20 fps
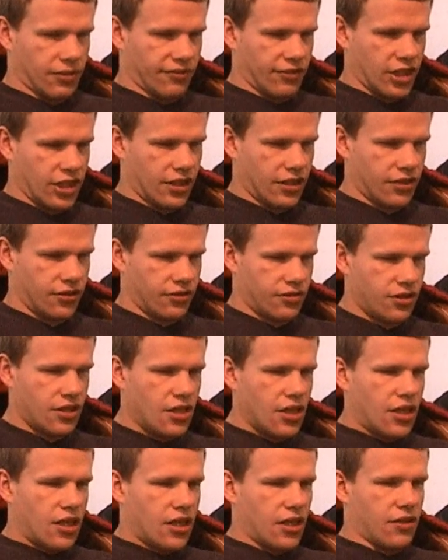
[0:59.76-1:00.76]
videos.
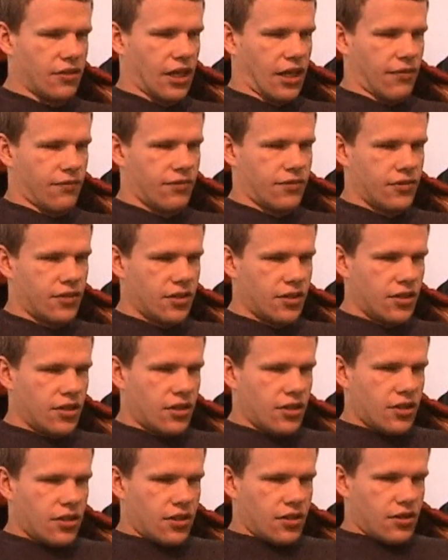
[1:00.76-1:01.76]
Okay.
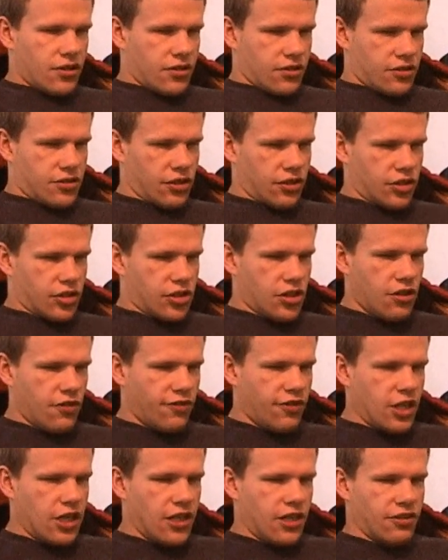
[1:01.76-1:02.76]
So the two
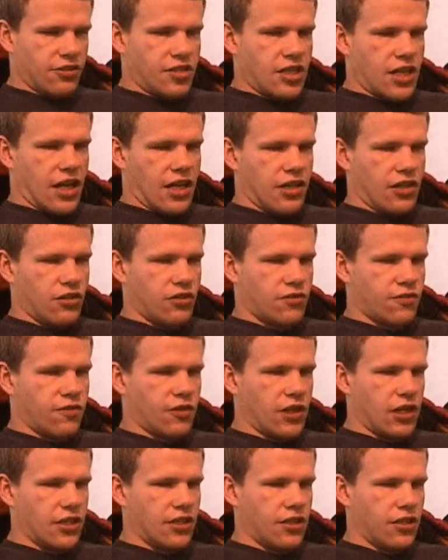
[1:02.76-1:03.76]
videos that I use
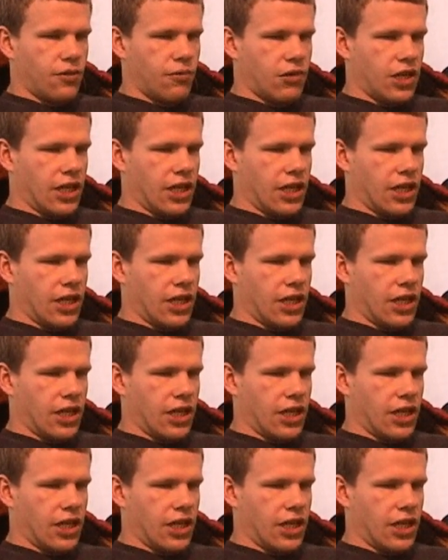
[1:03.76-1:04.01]
for Under the